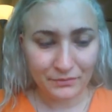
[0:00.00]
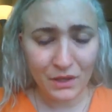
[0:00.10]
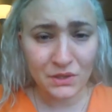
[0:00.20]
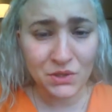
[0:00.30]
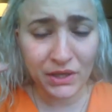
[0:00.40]

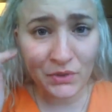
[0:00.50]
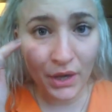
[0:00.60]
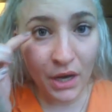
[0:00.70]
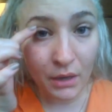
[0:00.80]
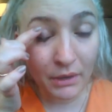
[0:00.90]
so it gets really
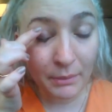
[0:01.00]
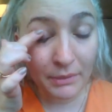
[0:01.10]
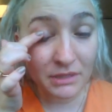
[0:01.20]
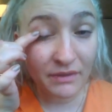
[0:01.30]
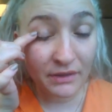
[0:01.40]
hard when I put
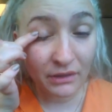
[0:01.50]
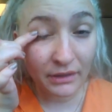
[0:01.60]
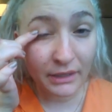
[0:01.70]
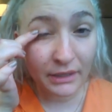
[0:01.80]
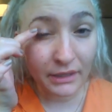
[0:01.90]
stuff on the
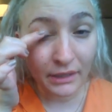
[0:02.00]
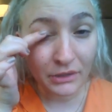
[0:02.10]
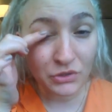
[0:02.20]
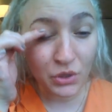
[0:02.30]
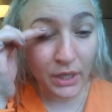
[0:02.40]
lid. It
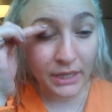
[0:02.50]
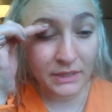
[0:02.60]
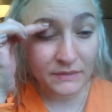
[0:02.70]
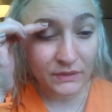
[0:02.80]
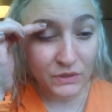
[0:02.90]
like
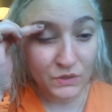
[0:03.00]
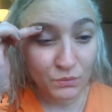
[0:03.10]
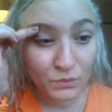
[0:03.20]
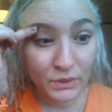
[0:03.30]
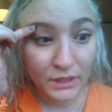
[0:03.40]
transfers
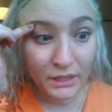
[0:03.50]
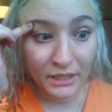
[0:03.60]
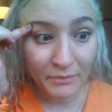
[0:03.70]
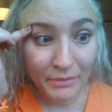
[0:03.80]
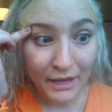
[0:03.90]

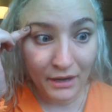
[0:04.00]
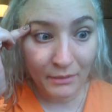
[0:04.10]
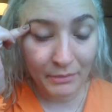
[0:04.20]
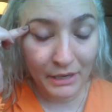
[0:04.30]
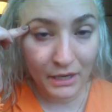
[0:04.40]
really bad
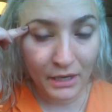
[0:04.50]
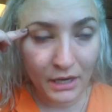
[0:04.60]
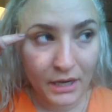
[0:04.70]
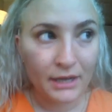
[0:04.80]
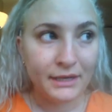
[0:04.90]
up here.
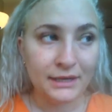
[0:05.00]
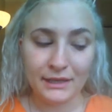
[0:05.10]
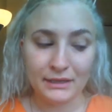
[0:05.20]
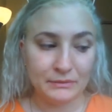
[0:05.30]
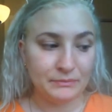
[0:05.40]

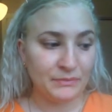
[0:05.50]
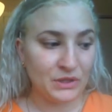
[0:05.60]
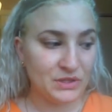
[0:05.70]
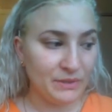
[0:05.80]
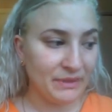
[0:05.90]

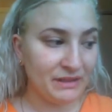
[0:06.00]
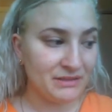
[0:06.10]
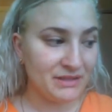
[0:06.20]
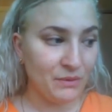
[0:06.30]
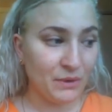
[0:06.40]
There's some
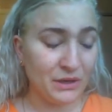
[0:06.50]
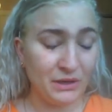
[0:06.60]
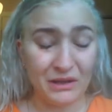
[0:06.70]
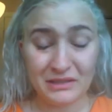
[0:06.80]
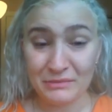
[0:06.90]
things that work. A
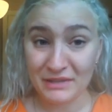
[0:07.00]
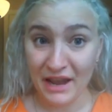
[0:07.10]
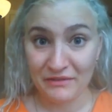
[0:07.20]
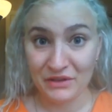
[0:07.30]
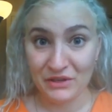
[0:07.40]
lot of times I
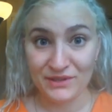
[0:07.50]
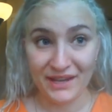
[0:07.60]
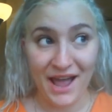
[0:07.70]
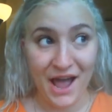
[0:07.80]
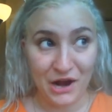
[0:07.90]
have to use
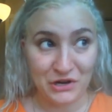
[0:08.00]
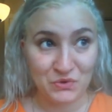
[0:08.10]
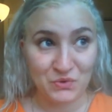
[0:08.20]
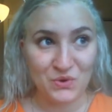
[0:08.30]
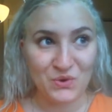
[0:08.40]
like
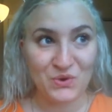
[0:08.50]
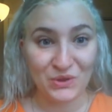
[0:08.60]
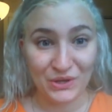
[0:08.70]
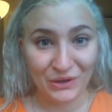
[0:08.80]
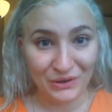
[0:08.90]
actual
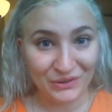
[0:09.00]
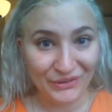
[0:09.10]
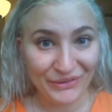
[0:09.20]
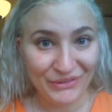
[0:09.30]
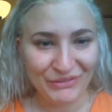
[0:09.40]
glitter
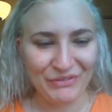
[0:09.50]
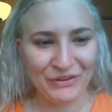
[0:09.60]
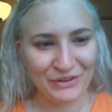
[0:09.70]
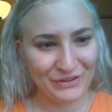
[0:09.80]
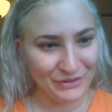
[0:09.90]
glue
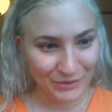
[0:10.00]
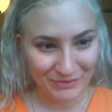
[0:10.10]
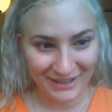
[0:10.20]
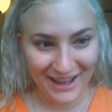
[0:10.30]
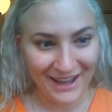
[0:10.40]
for
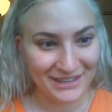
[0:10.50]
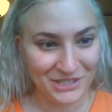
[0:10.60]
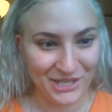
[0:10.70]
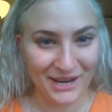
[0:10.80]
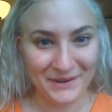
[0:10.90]
my
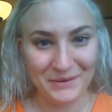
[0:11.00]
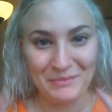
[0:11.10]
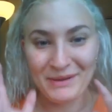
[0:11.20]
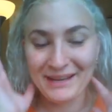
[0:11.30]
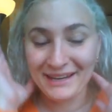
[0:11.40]
shadow,
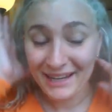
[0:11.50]
but